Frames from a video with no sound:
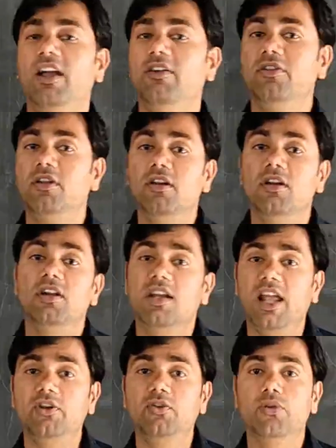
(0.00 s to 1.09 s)
I would
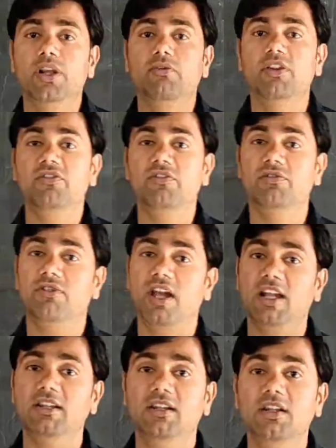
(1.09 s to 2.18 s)
like to request you
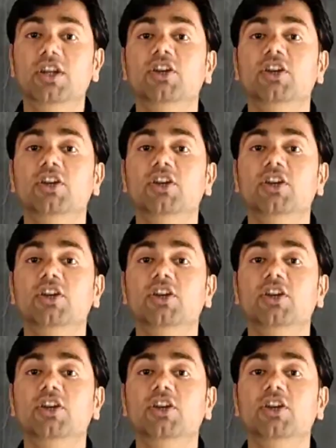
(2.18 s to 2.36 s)
that